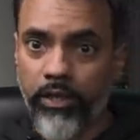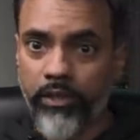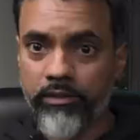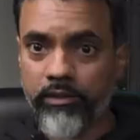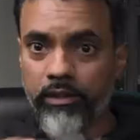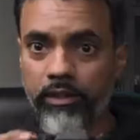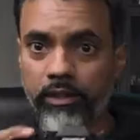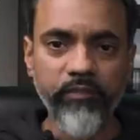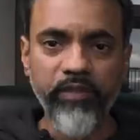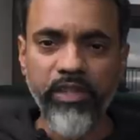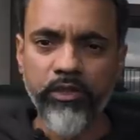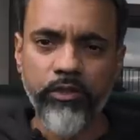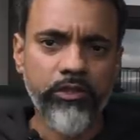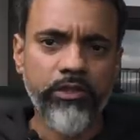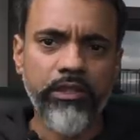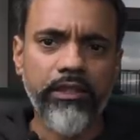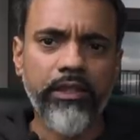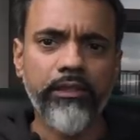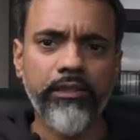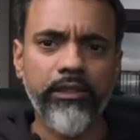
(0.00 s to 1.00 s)
It's
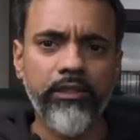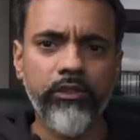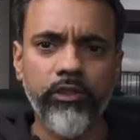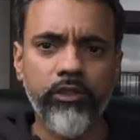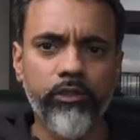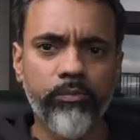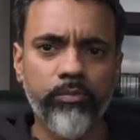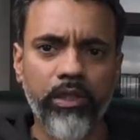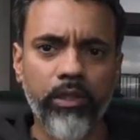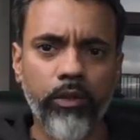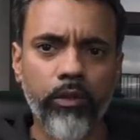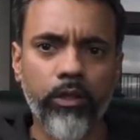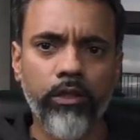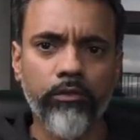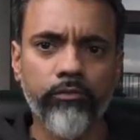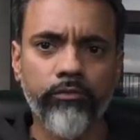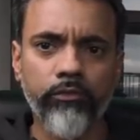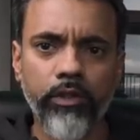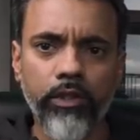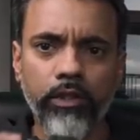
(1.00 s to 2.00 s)
just a lot easier to play
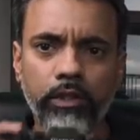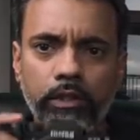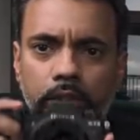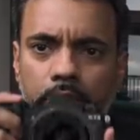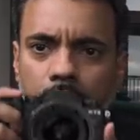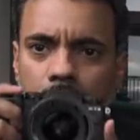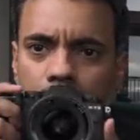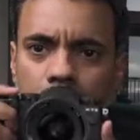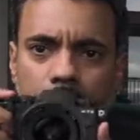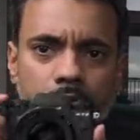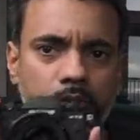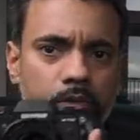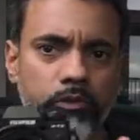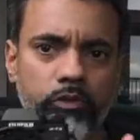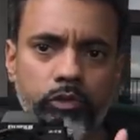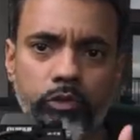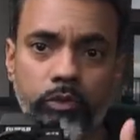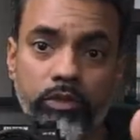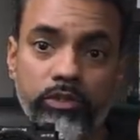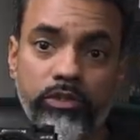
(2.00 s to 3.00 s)
off, you know,
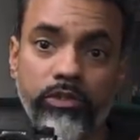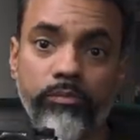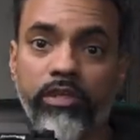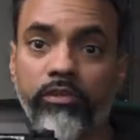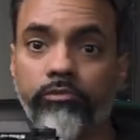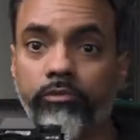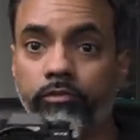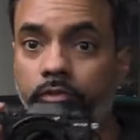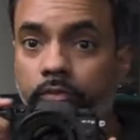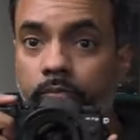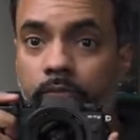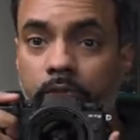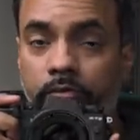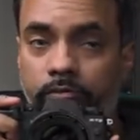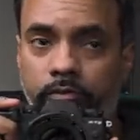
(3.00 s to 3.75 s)
shooting somebody at 50mm.